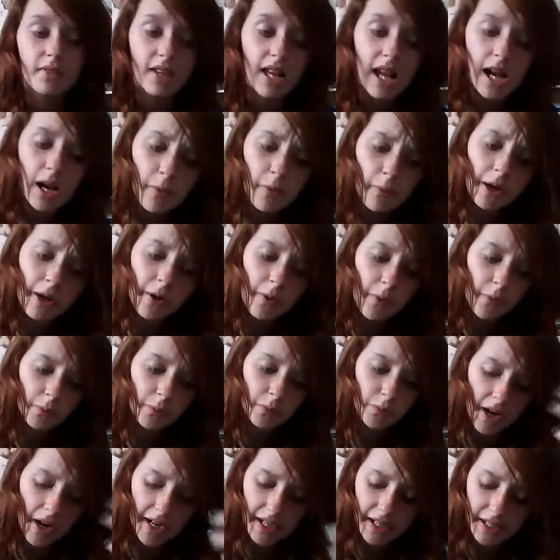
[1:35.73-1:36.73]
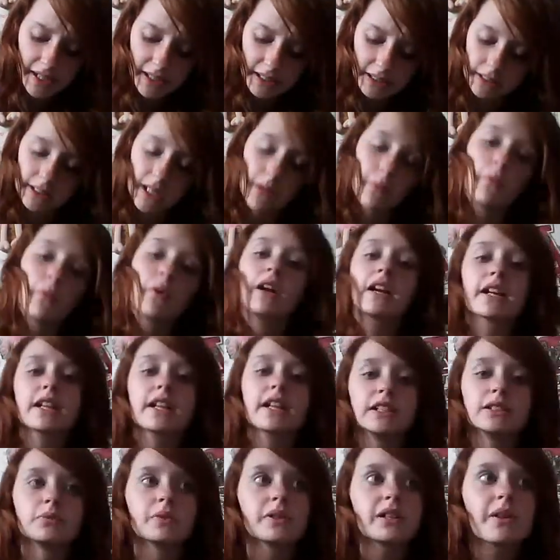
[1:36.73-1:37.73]
and we ran in, and
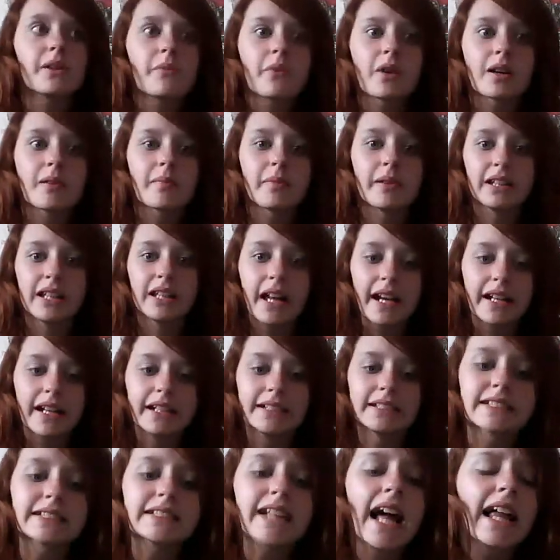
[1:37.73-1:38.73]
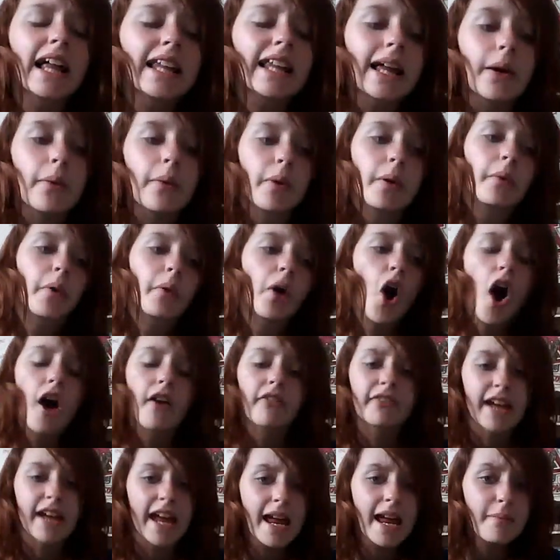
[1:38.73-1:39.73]
because we didn't want to be late. It's not like we were off
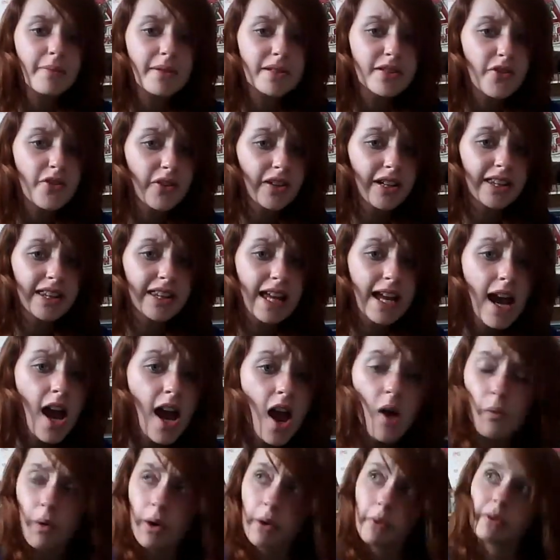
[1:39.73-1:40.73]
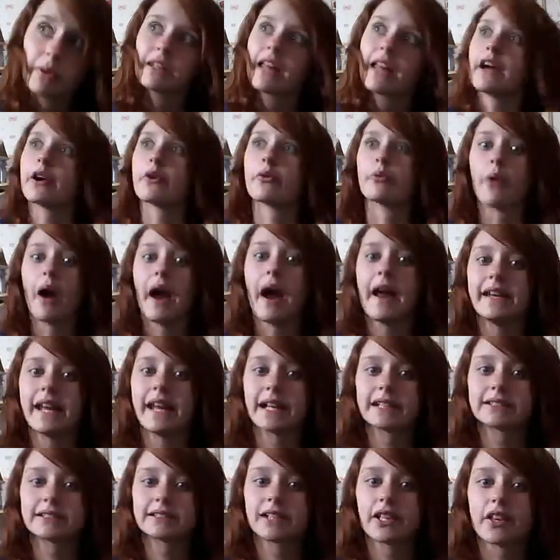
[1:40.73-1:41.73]
campus or anything. We were like right
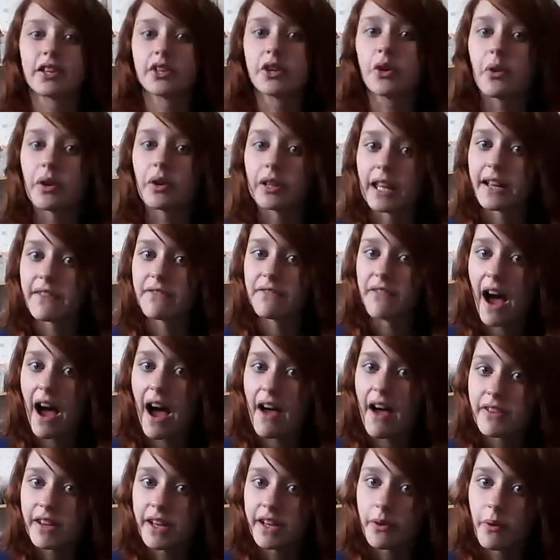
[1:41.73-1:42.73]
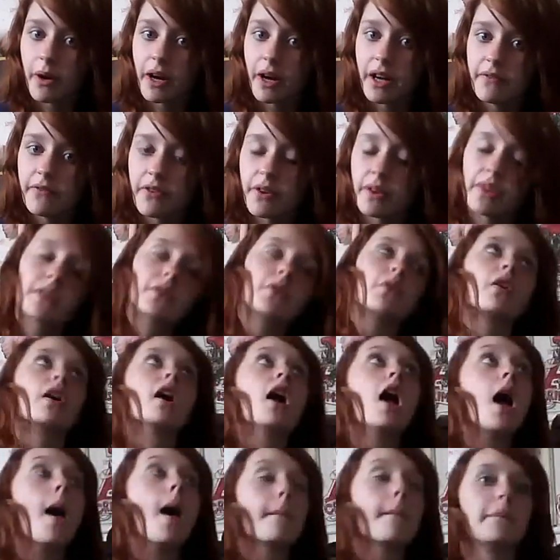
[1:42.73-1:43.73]
next to the door, like 5 feet away from the door.
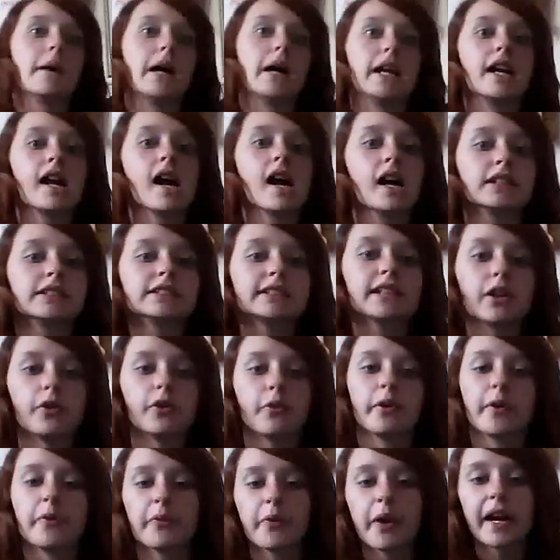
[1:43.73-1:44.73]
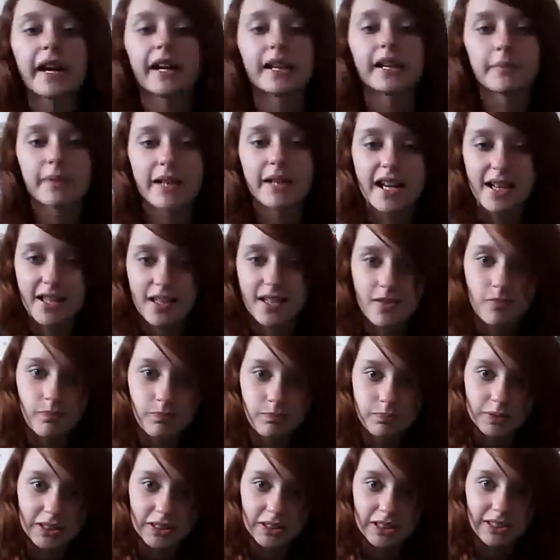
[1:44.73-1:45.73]
But still, we ran because
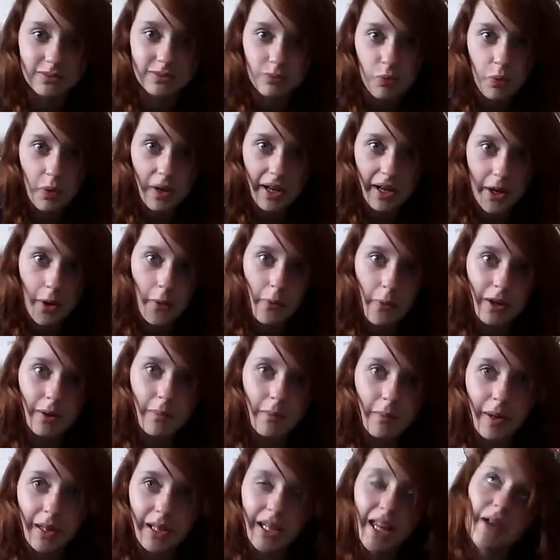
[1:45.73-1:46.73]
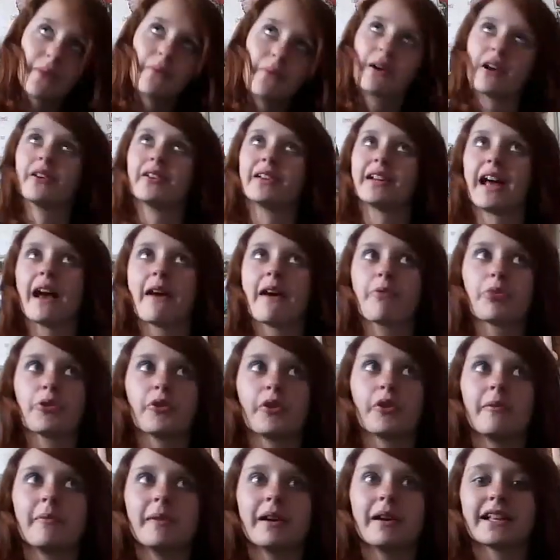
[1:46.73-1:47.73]
we don't want to be late. We only had
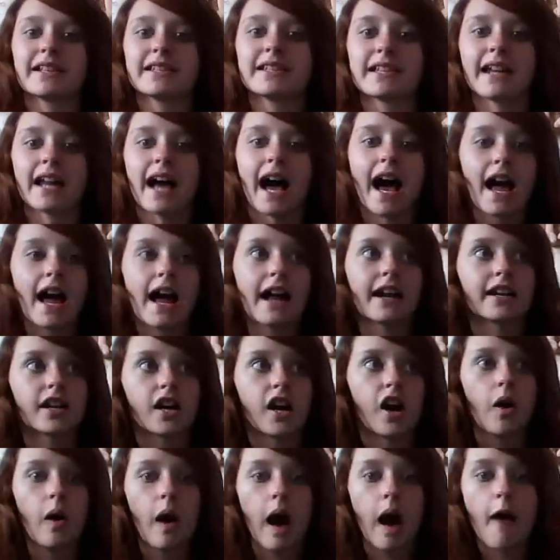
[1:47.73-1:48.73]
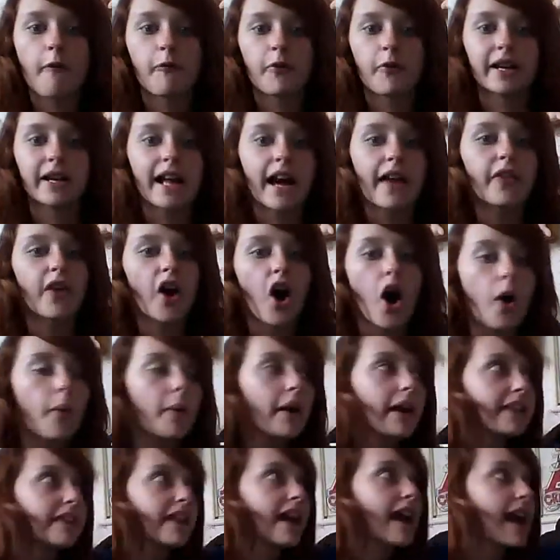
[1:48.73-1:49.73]
3 minutes, and I had to go halfway down the hallway,
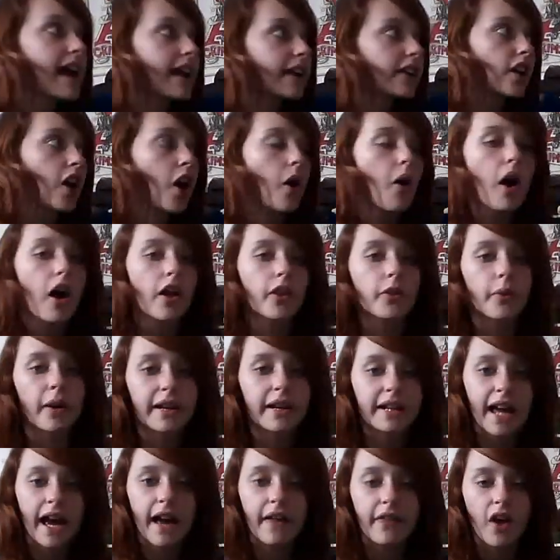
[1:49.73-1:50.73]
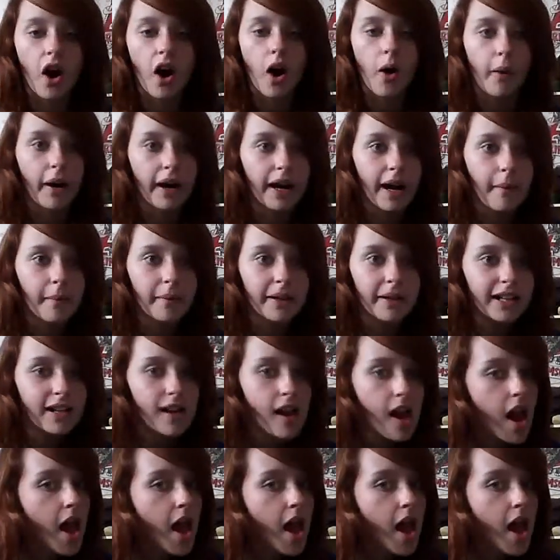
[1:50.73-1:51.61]
and they had to go all the way down the hallway. I mean,